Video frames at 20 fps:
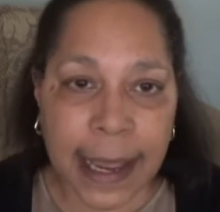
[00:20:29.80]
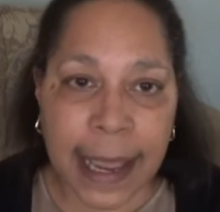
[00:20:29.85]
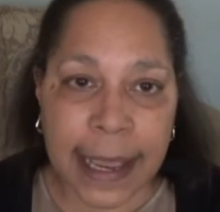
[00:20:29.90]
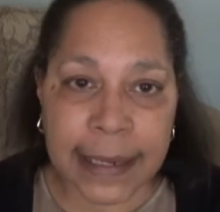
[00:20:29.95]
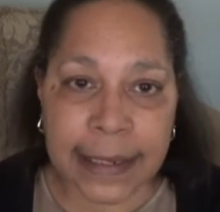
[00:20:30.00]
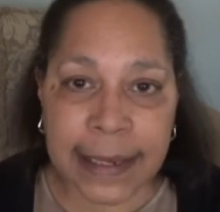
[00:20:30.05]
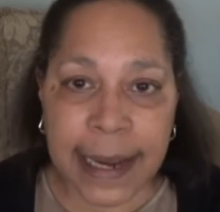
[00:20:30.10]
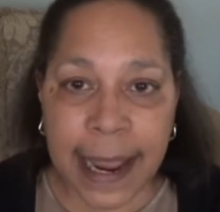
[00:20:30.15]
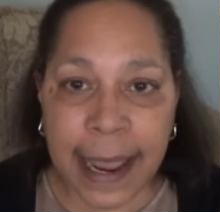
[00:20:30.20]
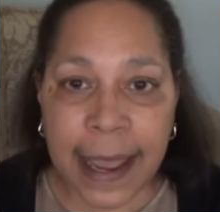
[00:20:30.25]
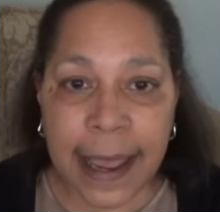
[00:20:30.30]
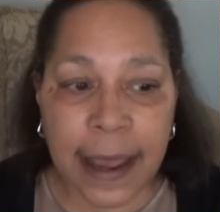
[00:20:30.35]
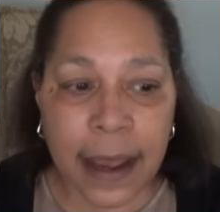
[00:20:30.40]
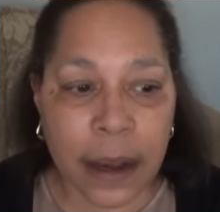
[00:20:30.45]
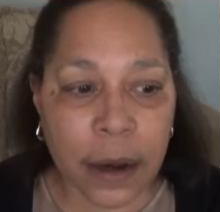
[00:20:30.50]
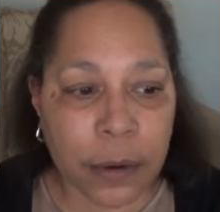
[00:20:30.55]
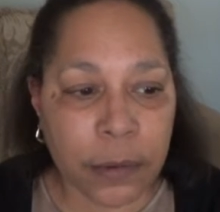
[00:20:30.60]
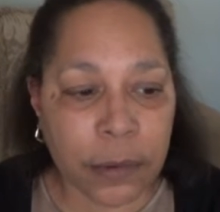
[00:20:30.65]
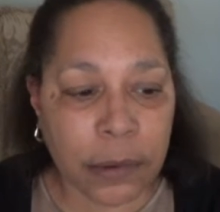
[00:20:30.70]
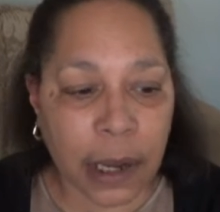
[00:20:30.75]
And
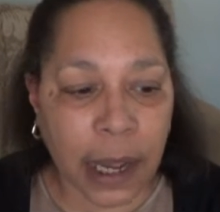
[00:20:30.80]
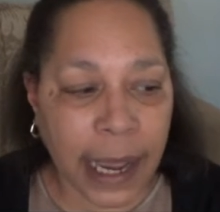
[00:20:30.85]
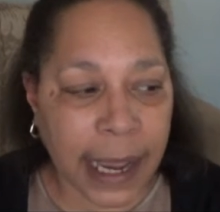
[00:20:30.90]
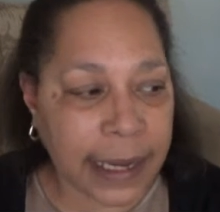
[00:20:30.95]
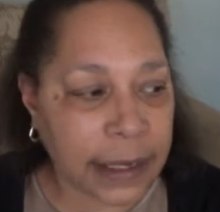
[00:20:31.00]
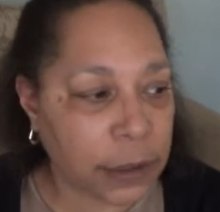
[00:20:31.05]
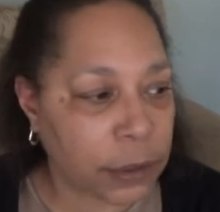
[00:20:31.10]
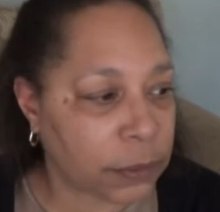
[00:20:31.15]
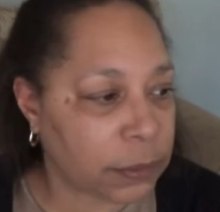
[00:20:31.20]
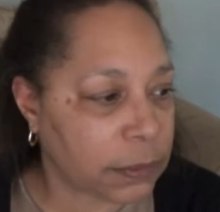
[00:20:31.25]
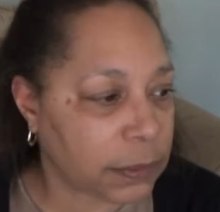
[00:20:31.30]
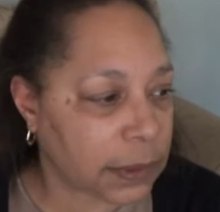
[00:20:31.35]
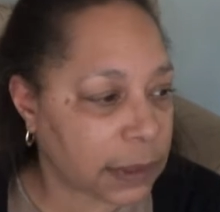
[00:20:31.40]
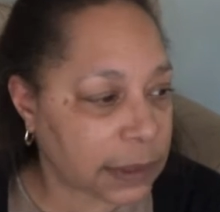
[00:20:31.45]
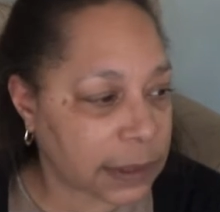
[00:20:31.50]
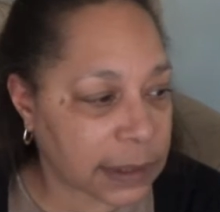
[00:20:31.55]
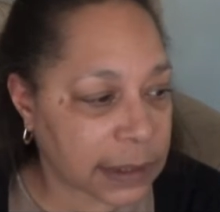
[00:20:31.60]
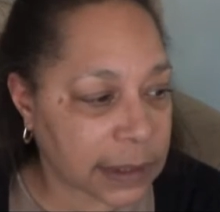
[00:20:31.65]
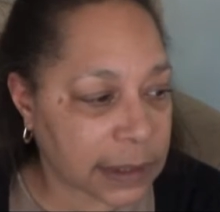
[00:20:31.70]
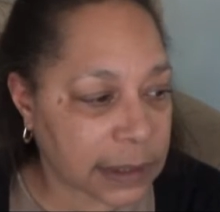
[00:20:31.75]
now, I don't
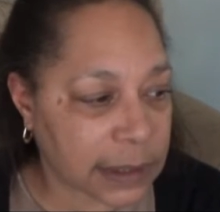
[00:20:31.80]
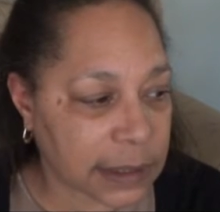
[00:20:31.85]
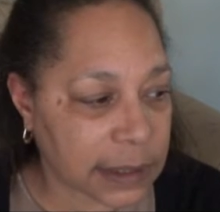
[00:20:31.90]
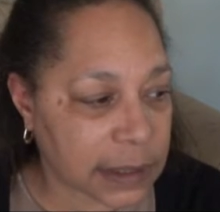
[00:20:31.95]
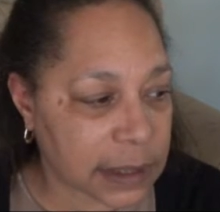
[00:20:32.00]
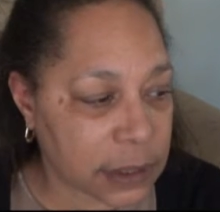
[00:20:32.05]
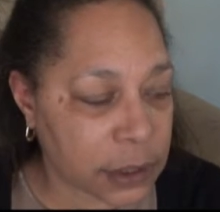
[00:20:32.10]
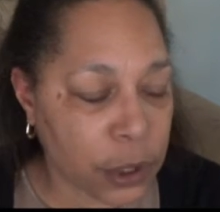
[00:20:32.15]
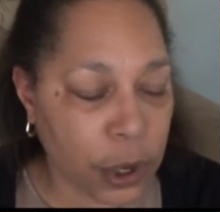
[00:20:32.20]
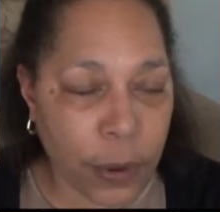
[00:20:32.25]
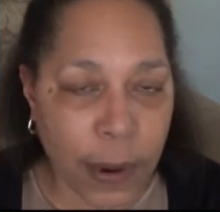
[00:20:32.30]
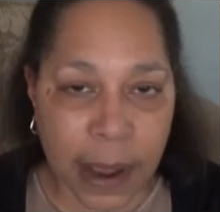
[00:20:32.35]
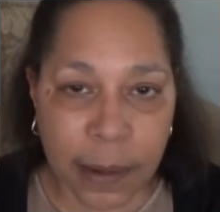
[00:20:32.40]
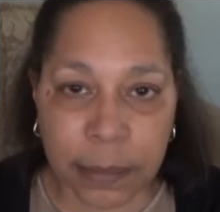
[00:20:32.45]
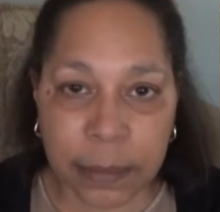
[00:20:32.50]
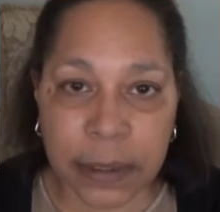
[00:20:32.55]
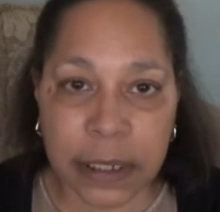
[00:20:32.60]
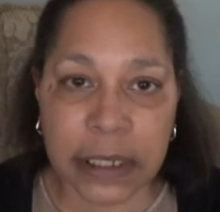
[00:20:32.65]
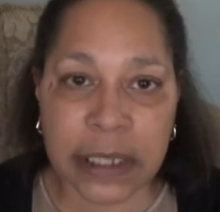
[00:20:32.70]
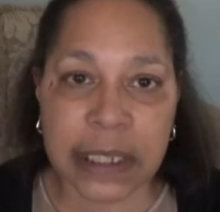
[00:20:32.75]
know
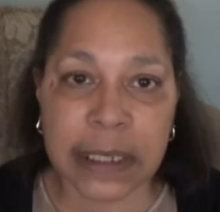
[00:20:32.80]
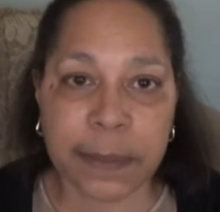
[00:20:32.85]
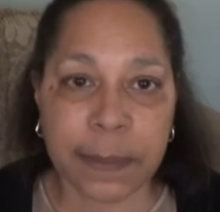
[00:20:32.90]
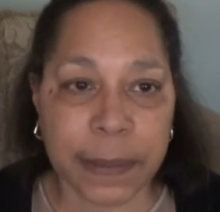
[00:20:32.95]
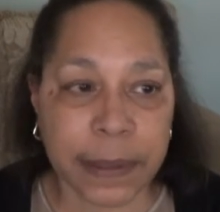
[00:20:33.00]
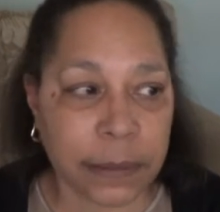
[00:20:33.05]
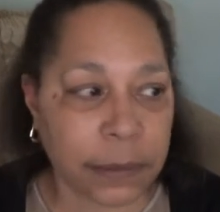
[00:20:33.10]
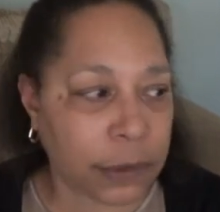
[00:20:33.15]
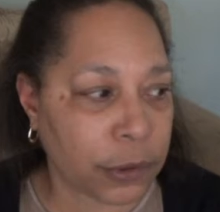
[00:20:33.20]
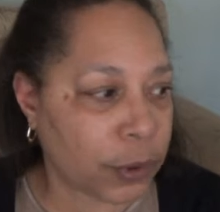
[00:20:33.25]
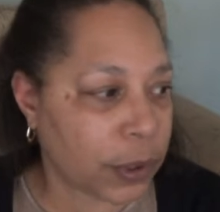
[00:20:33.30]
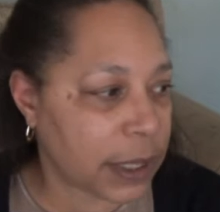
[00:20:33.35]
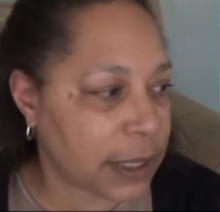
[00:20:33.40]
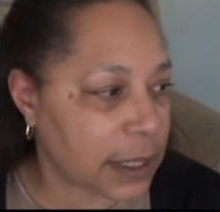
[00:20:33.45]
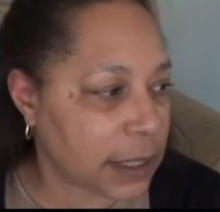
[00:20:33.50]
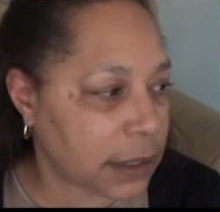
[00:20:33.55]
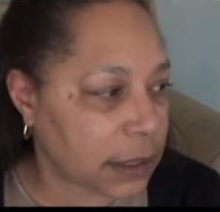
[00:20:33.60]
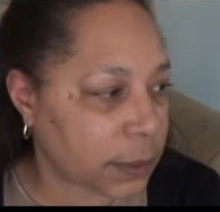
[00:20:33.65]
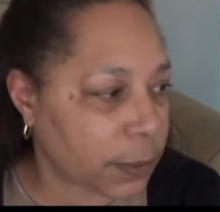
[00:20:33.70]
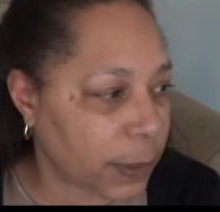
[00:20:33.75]
how I'm going to spin
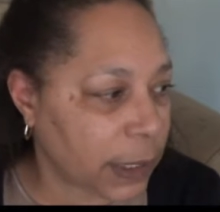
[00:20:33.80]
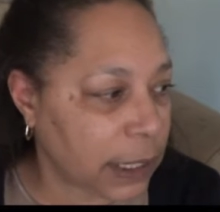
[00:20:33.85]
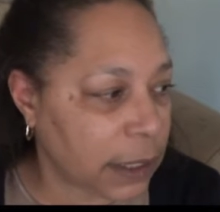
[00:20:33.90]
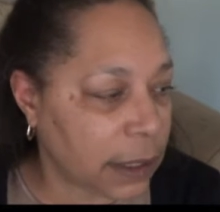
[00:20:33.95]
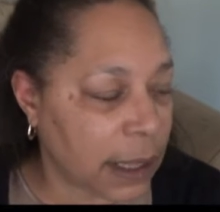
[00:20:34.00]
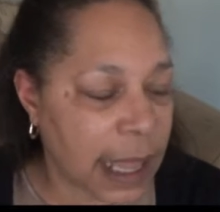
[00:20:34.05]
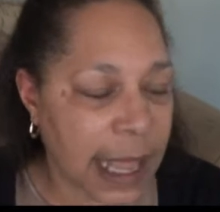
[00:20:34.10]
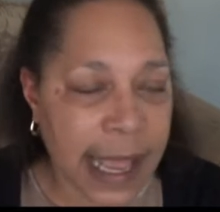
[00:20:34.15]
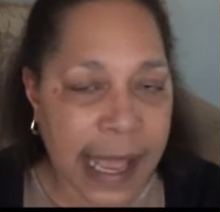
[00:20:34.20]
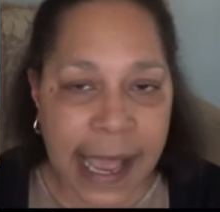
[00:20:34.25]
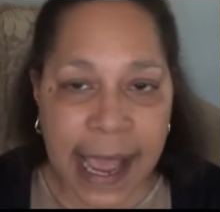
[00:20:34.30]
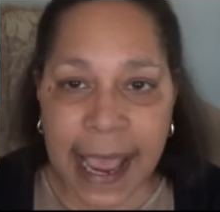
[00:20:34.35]
on this wheel.